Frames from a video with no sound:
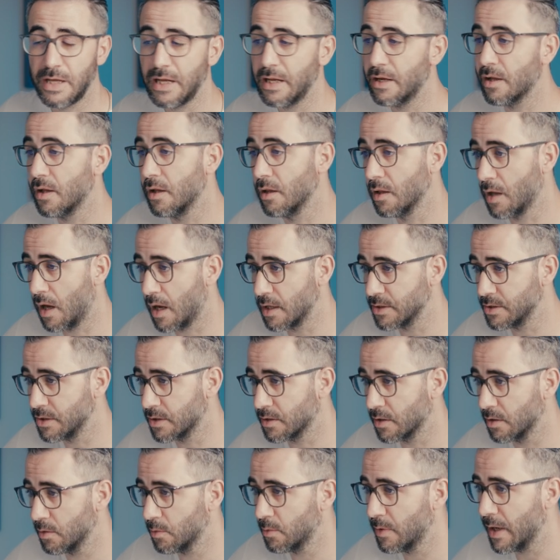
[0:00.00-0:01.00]
in a
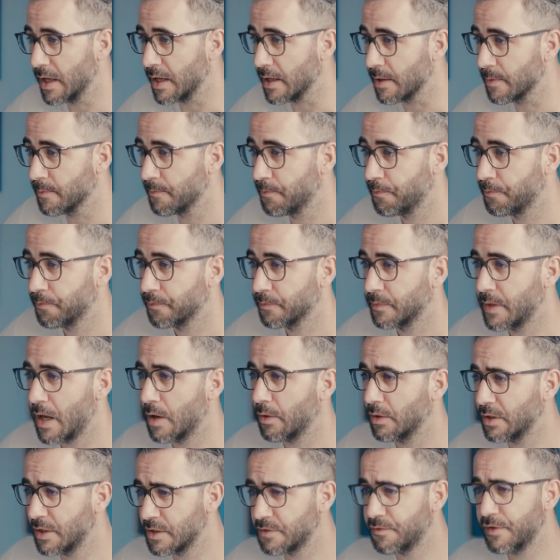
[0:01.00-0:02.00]
logical way.
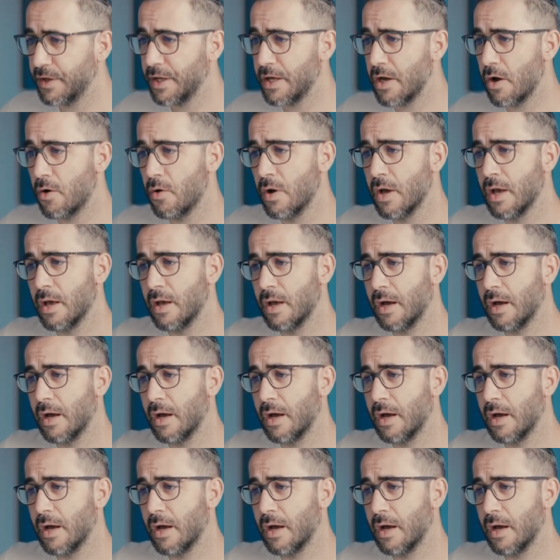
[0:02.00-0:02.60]
Now in this video,